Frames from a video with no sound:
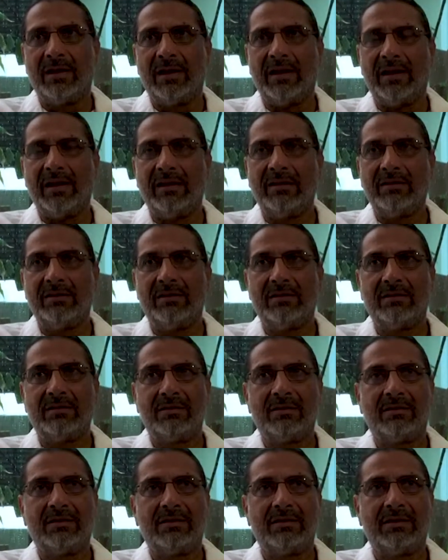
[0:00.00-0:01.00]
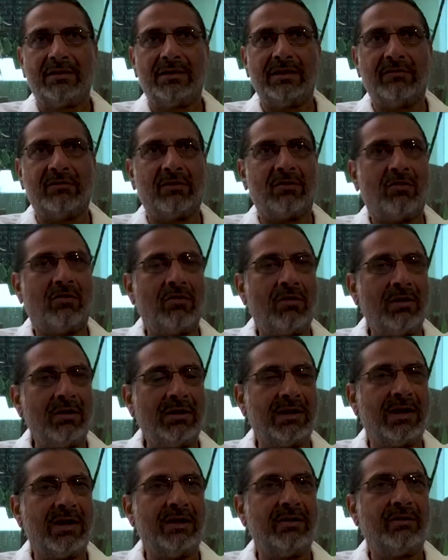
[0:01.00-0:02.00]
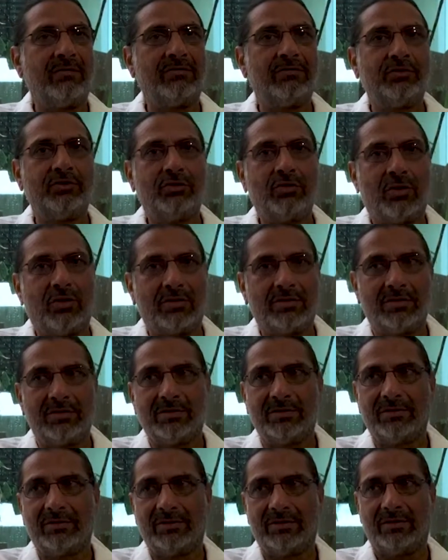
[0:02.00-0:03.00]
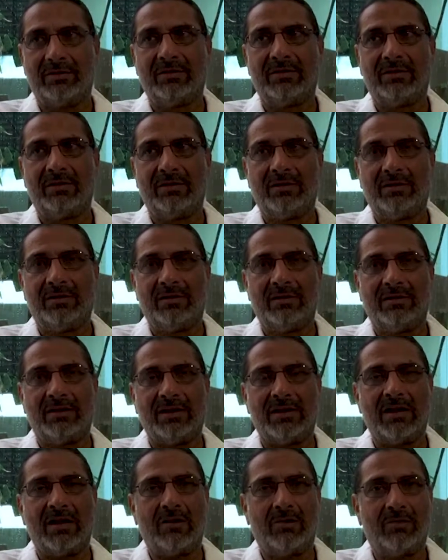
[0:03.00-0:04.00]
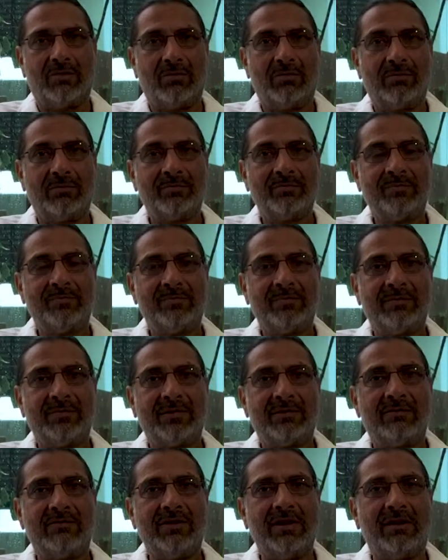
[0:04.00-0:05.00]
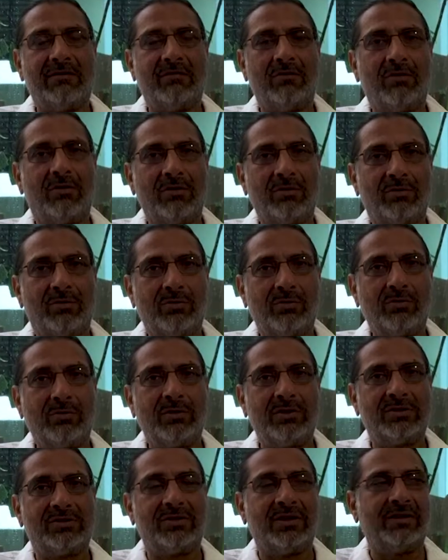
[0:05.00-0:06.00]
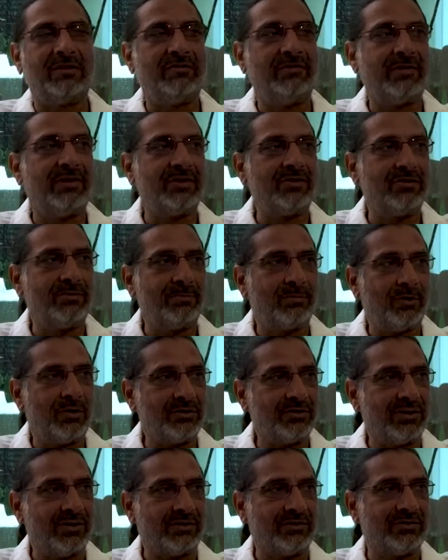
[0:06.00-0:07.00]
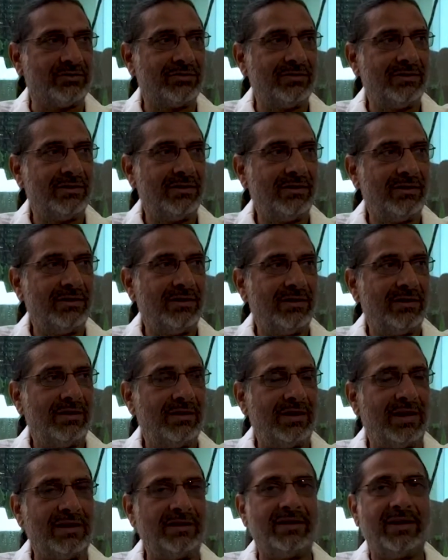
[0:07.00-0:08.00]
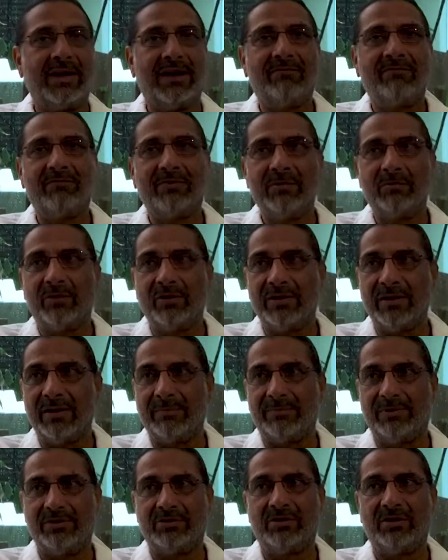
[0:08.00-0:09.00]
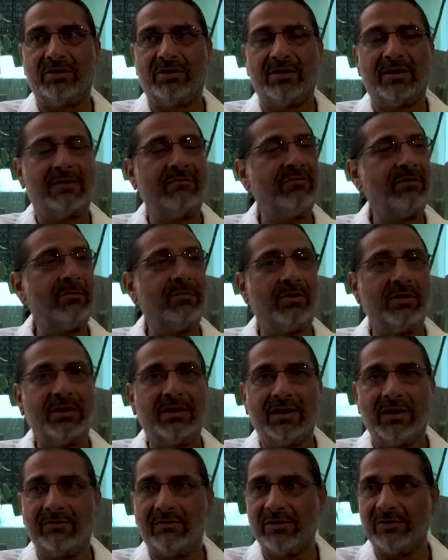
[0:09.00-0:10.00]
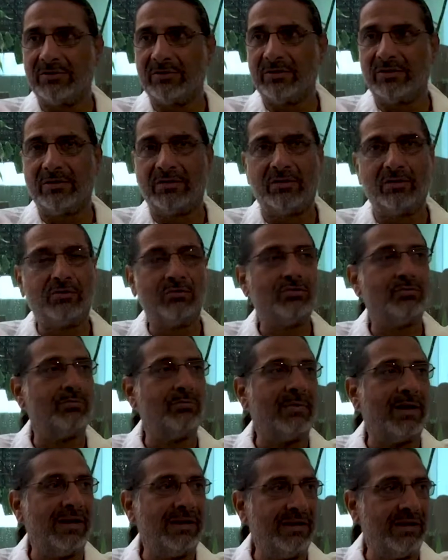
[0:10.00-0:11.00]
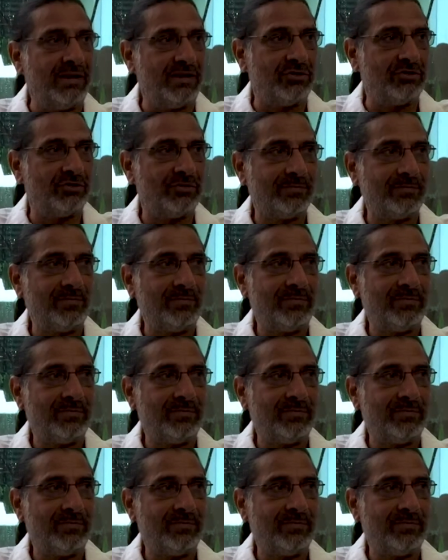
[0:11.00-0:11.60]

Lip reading: and they were all kind of shocked that how we have gone through this certification process, and everybody appreciated, everybody gave us huge mileage